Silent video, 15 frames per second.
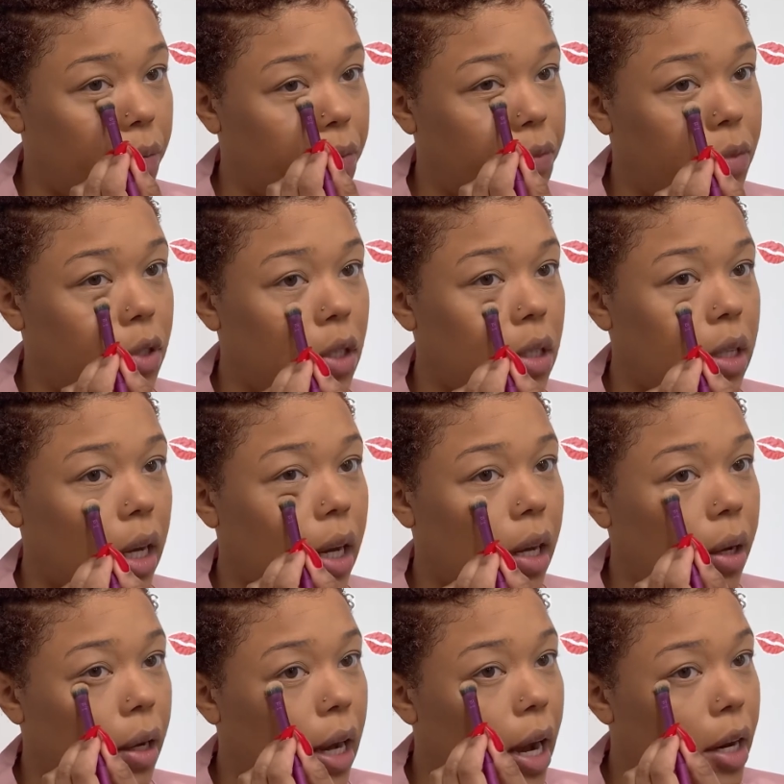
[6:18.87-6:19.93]
just like a
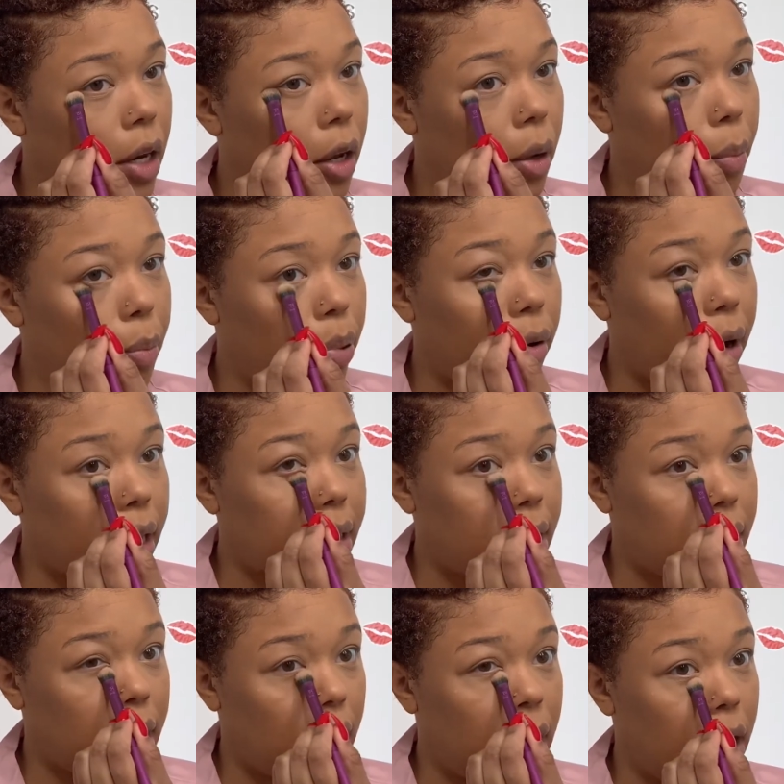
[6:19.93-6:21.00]
kind of pressed
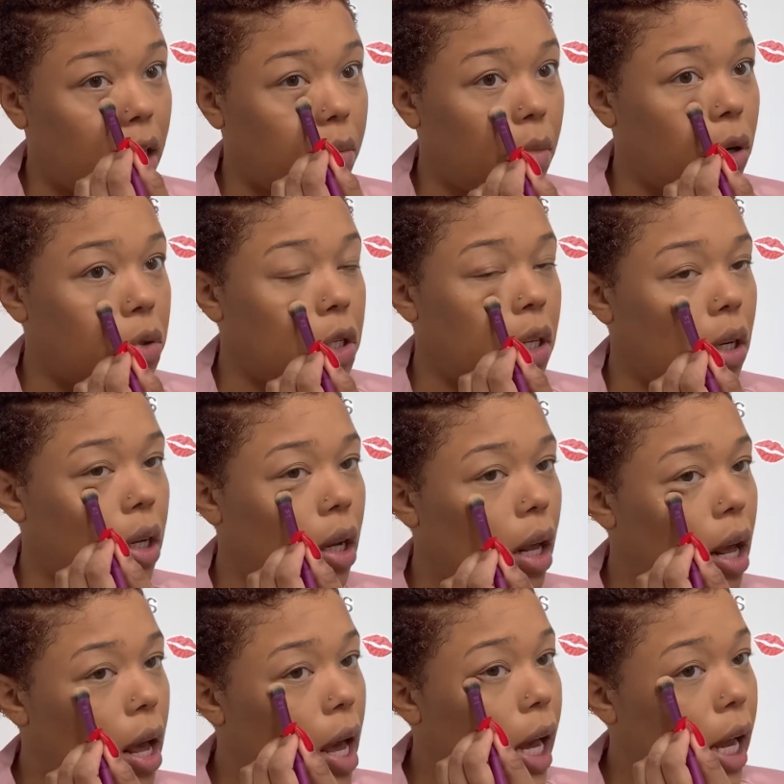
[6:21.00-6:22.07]
in motion.
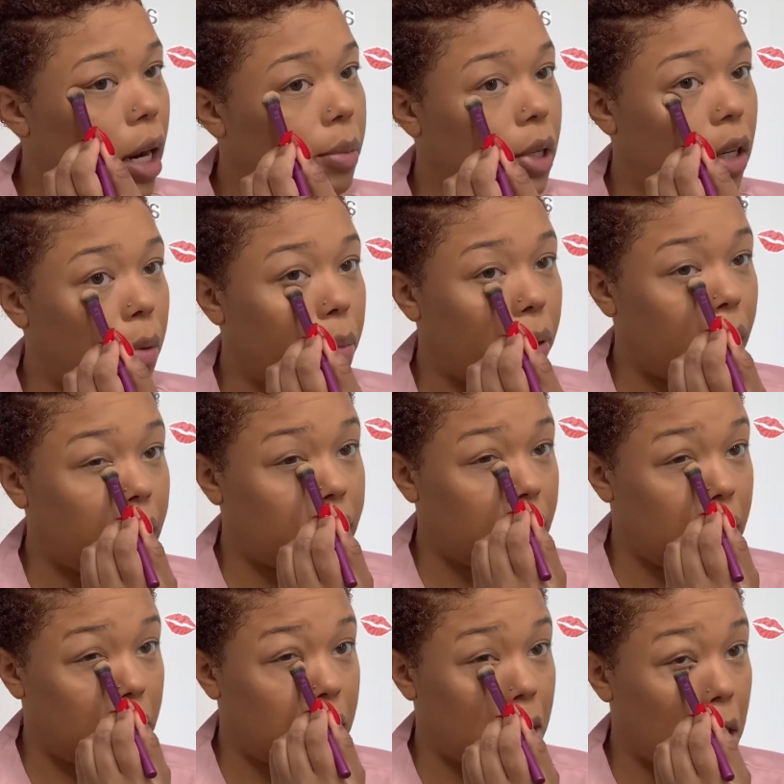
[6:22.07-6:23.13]
I'm gonna press
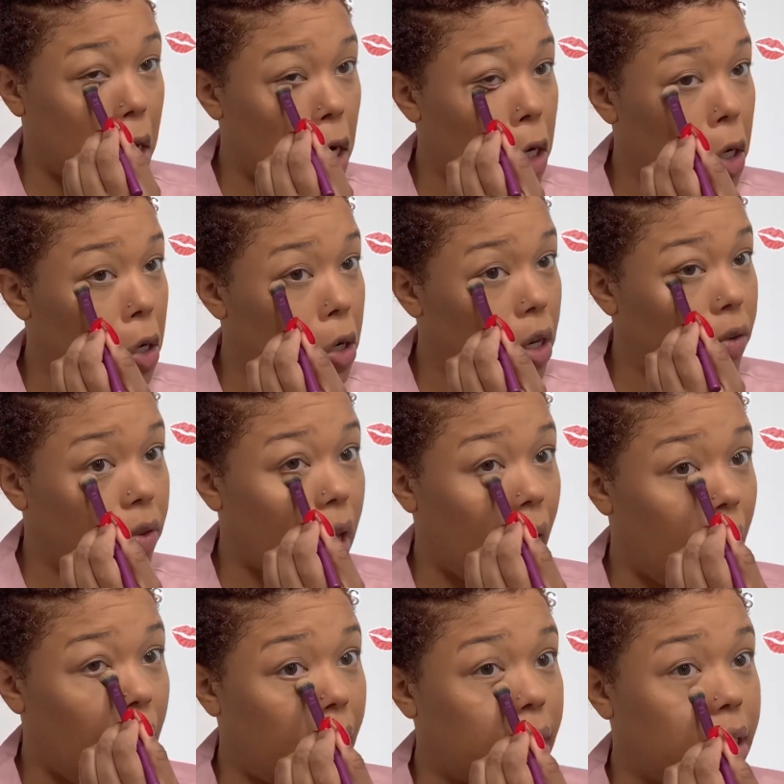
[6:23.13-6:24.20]
this underneath the
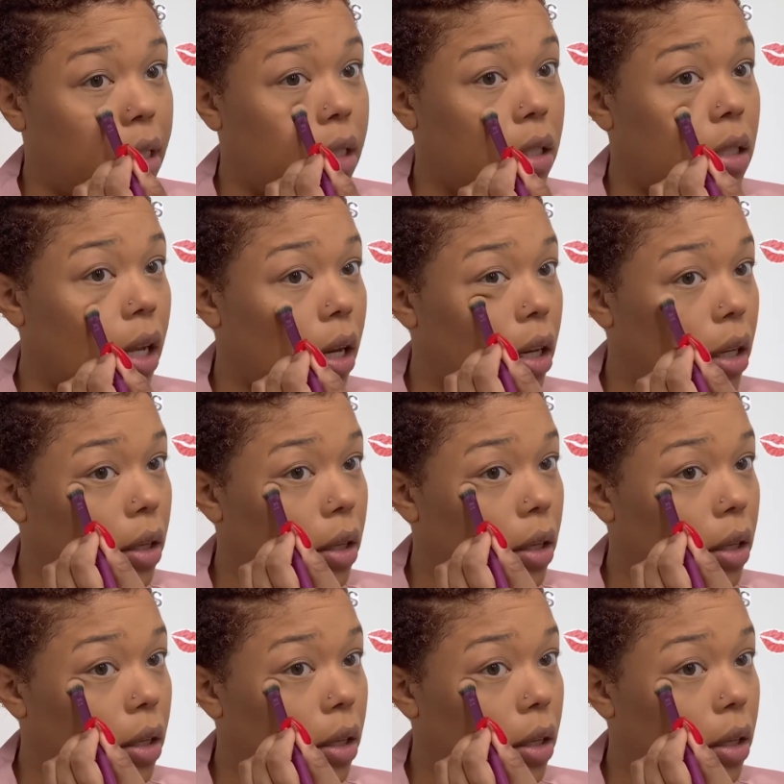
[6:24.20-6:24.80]
eye to set it.